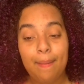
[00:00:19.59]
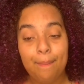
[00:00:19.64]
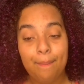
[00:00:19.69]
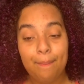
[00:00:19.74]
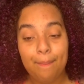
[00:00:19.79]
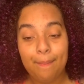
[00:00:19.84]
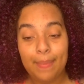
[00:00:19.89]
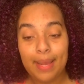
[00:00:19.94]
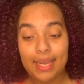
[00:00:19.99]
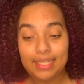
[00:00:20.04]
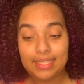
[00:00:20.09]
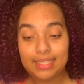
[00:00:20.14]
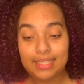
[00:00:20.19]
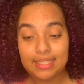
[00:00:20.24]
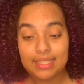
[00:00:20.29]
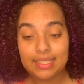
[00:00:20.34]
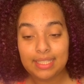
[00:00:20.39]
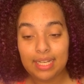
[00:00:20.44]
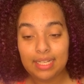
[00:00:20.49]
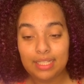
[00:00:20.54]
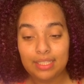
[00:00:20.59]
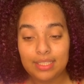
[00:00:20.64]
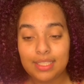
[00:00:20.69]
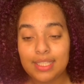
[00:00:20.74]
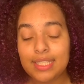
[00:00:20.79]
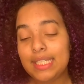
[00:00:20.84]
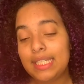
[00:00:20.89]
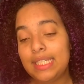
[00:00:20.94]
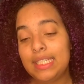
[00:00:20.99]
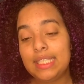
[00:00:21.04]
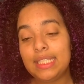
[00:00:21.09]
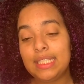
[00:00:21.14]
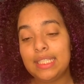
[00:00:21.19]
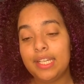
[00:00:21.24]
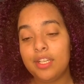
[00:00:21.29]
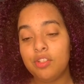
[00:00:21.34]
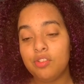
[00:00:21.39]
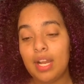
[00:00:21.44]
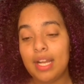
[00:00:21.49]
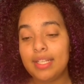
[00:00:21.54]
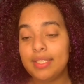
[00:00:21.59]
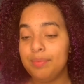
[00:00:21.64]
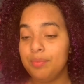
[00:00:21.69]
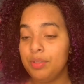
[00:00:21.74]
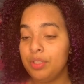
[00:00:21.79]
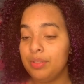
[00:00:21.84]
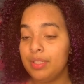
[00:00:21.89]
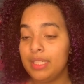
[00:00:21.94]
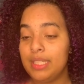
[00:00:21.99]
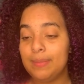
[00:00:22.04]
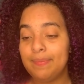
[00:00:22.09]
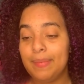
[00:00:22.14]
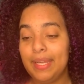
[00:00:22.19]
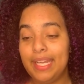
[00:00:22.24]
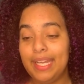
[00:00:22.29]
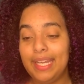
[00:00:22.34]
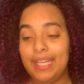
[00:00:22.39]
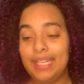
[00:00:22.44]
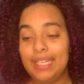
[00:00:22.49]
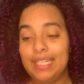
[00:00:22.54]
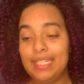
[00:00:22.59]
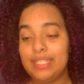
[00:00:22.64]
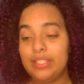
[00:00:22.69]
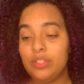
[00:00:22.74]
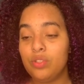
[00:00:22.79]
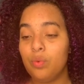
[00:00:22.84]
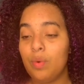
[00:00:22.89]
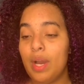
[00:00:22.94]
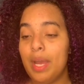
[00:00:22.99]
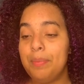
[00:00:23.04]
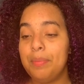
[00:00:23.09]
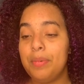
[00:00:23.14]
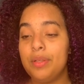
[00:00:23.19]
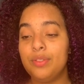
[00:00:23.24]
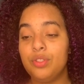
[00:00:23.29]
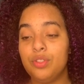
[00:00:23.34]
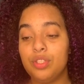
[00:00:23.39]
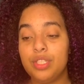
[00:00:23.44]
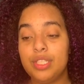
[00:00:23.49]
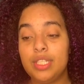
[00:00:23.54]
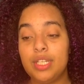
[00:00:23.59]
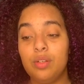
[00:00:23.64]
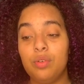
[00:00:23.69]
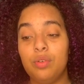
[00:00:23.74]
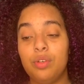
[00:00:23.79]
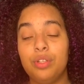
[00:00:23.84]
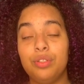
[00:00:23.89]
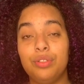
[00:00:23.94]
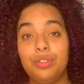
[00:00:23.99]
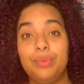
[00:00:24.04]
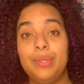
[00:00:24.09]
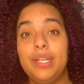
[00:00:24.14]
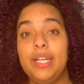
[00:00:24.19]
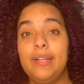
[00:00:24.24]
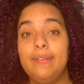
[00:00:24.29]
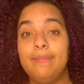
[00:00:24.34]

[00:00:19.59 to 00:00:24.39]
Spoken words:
my cells, easily attract impurities, making it easy to wipe dirt and oil away.